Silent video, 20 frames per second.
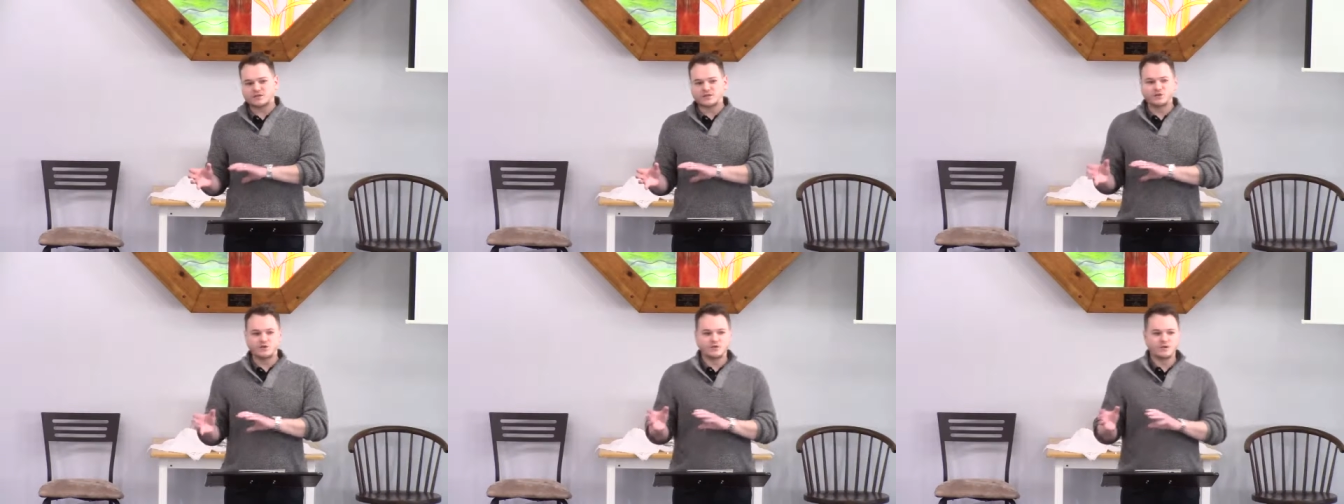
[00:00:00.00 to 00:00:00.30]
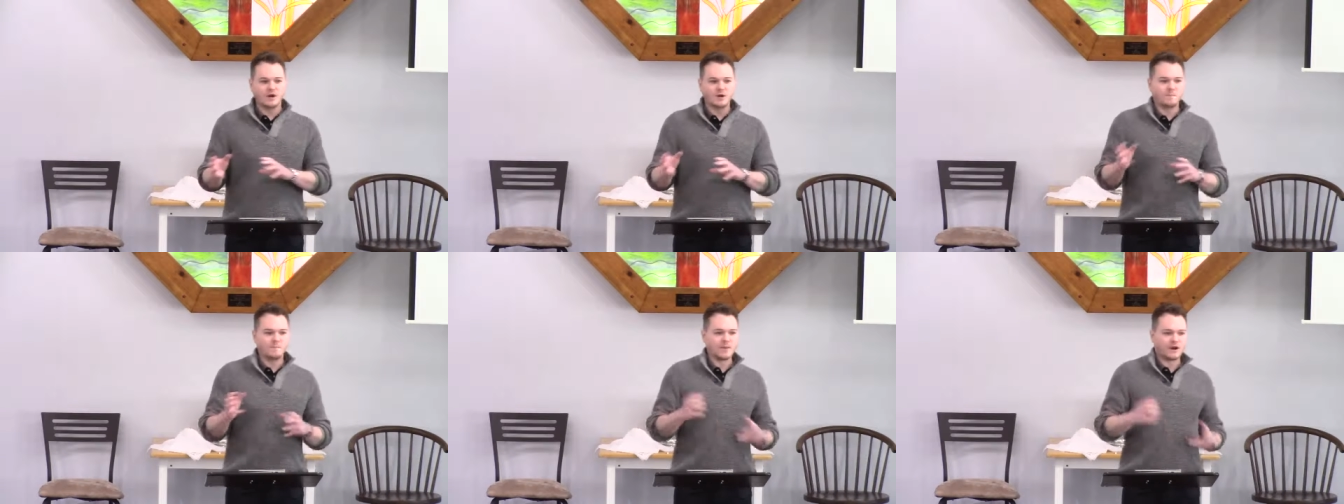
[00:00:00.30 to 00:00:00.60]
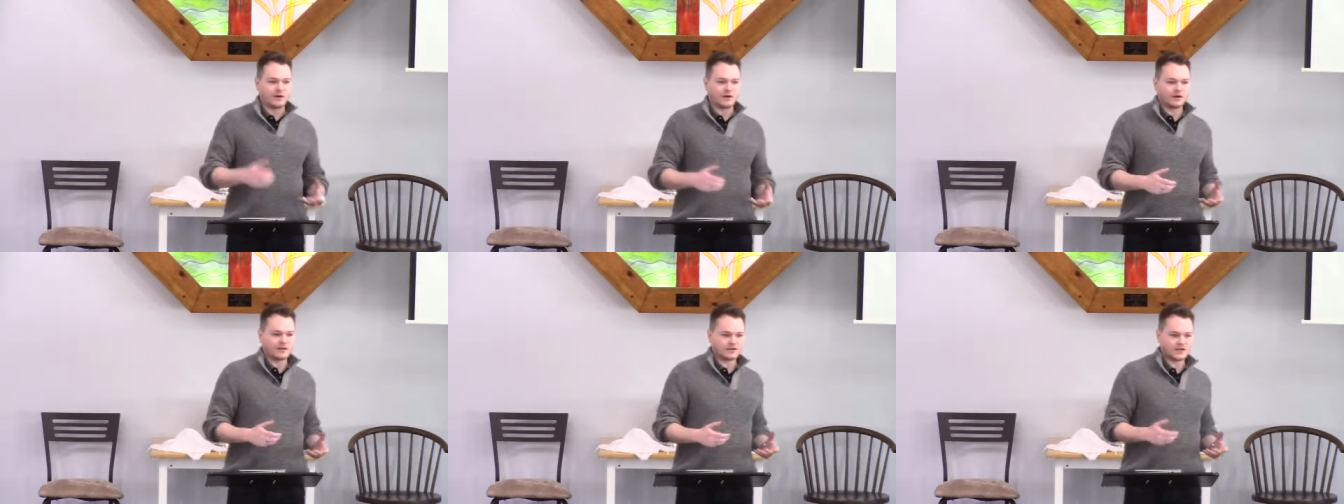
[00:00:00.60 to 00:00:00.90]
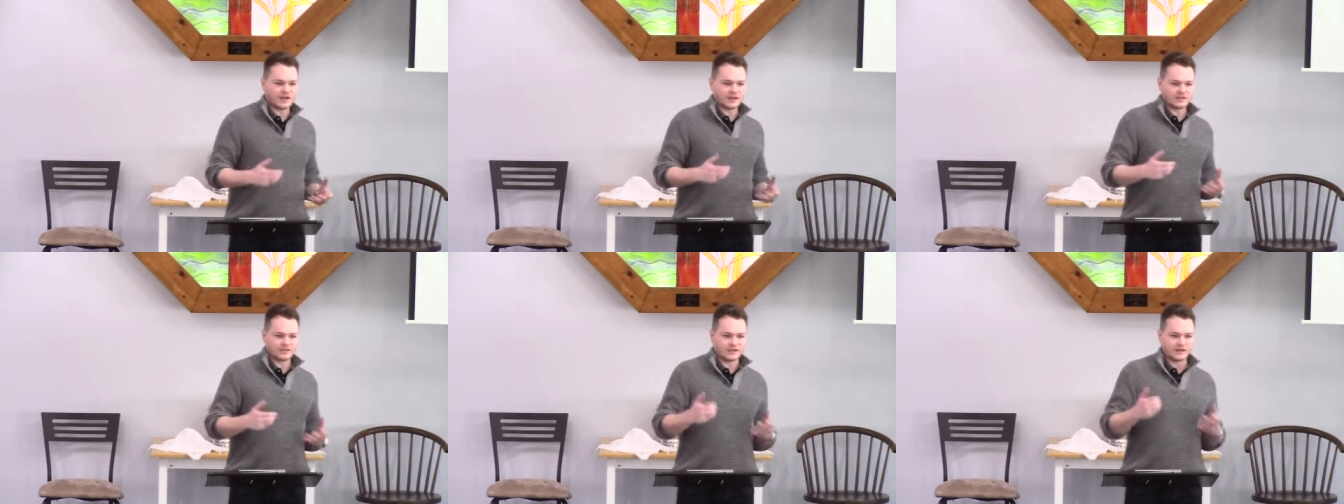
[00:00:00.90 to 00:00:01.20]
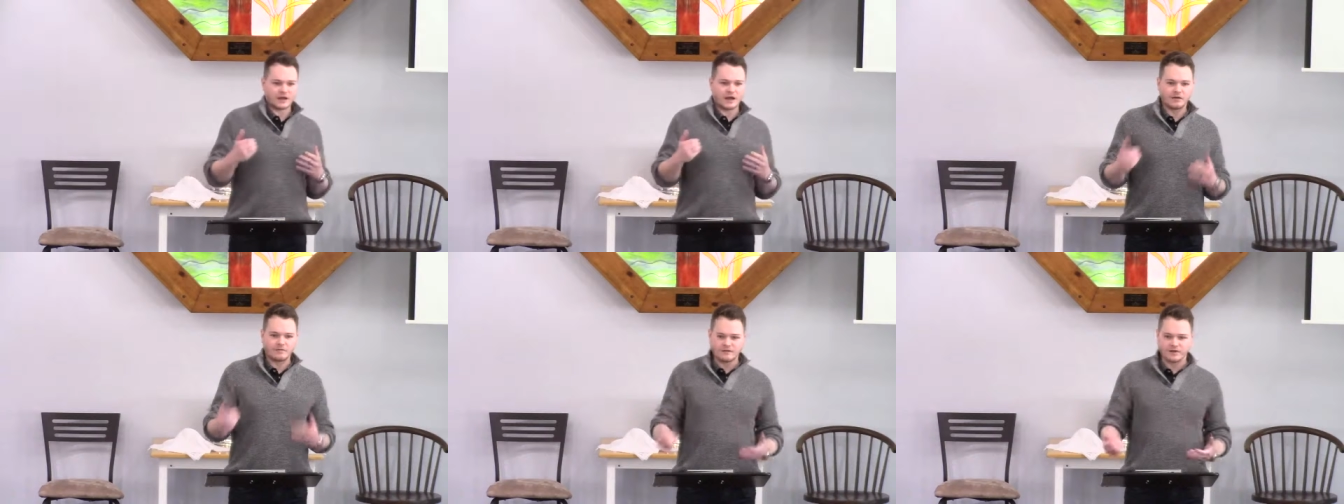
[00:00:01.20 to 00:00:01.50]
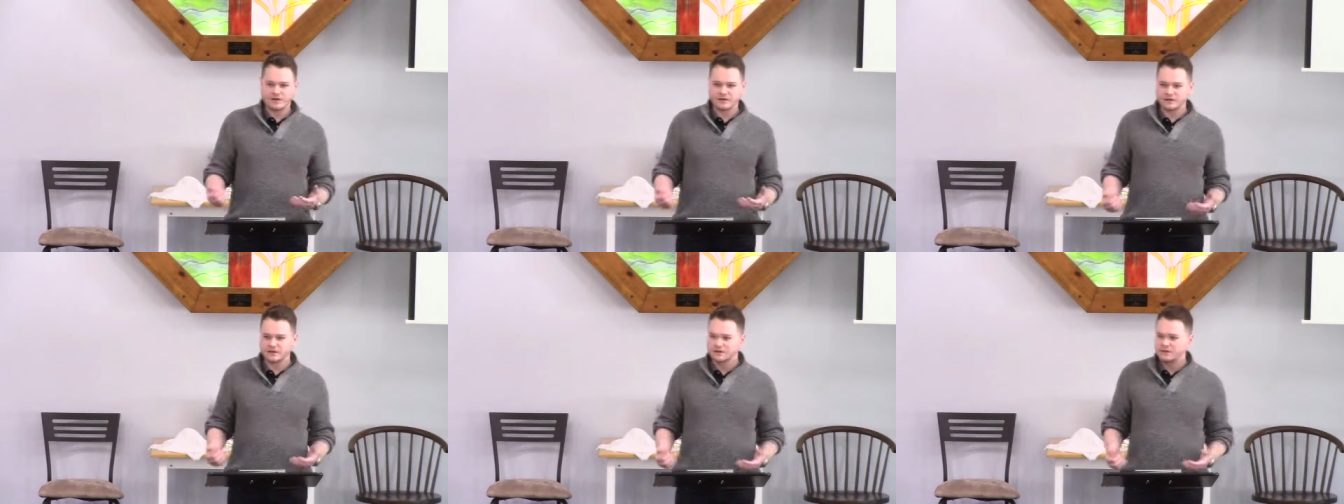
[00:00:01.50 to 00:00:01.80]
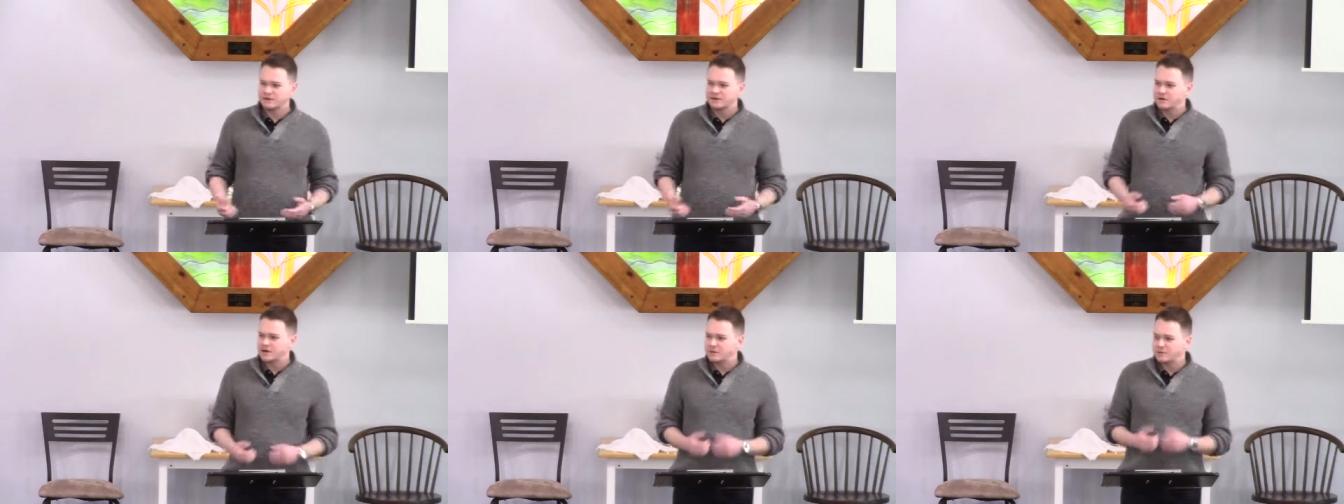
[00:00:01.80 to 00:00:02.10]
to a marriage as a covenant,
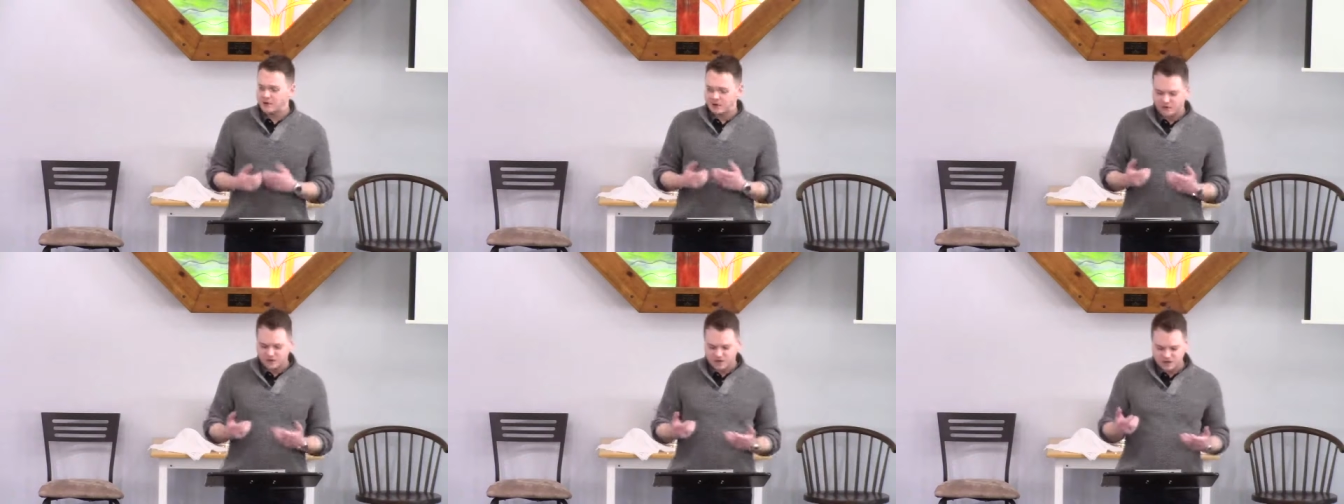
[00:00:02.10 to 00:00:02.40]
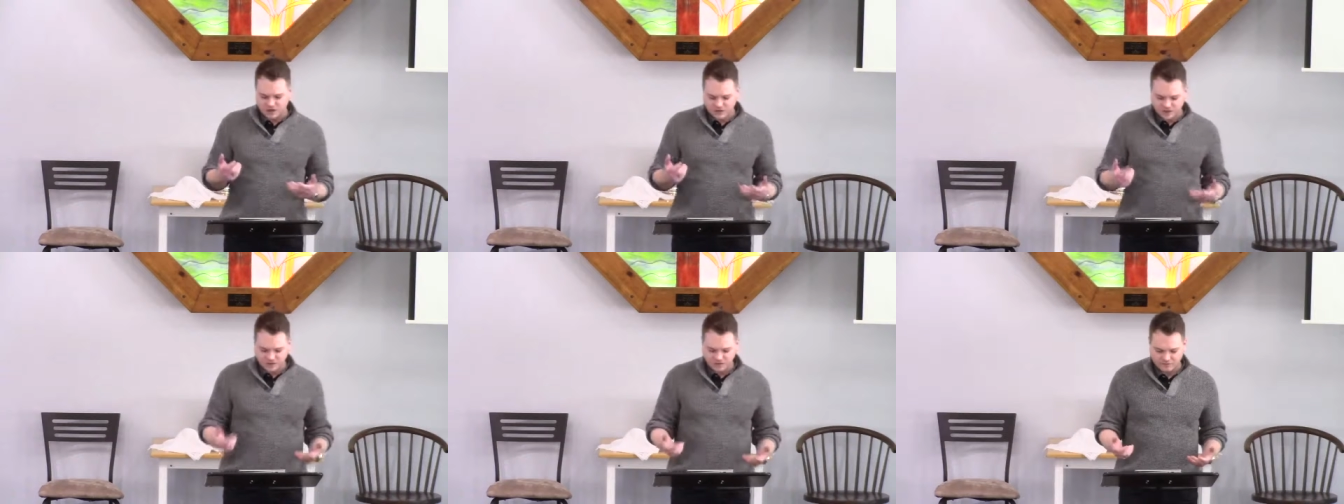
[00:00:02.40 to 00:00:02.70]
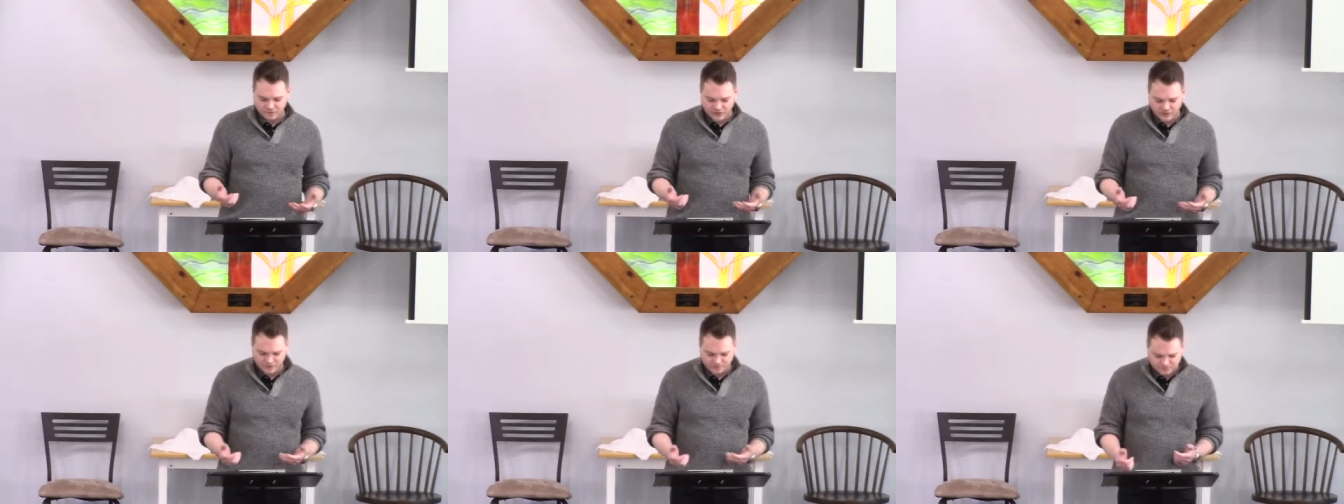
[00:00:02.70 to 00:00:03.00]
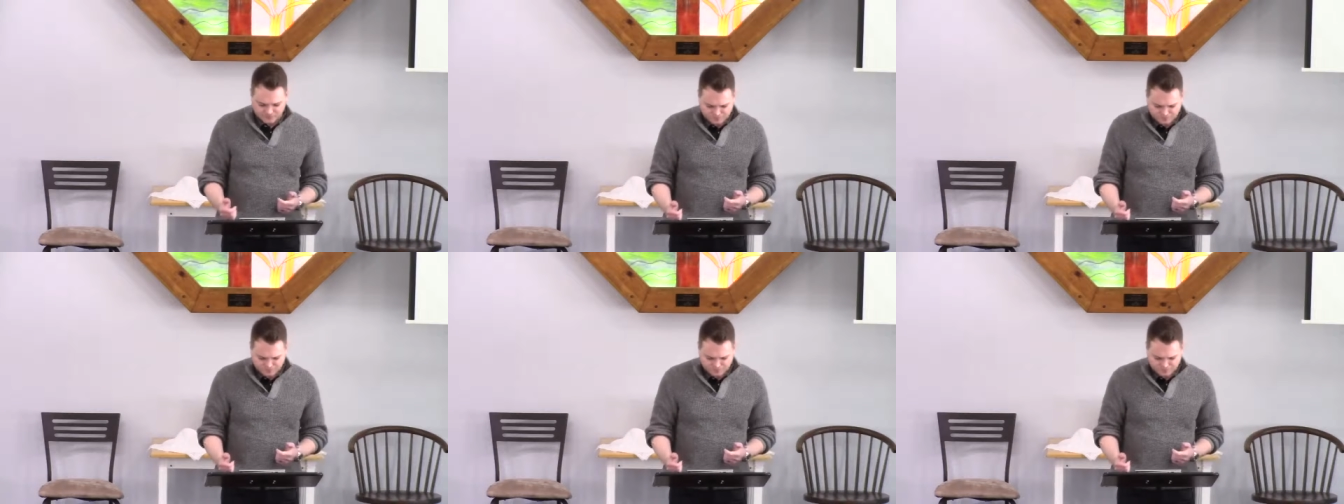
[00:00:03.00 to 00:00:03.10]
a marriage covenant.